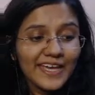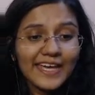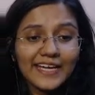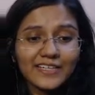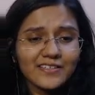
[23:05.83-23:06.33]

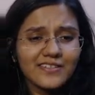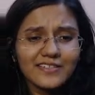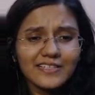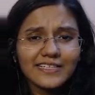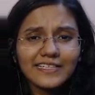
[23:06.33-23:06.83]
He doesn't
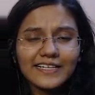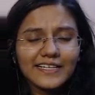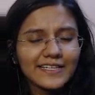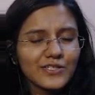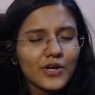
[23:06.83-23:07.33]
really like,
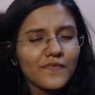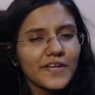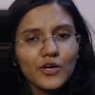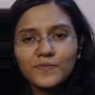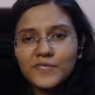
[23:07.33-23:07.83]
he's not very
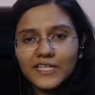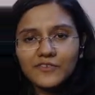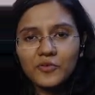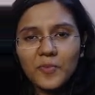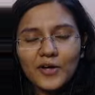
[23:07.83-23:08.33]
objective
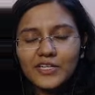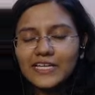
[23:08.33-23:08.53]
about it.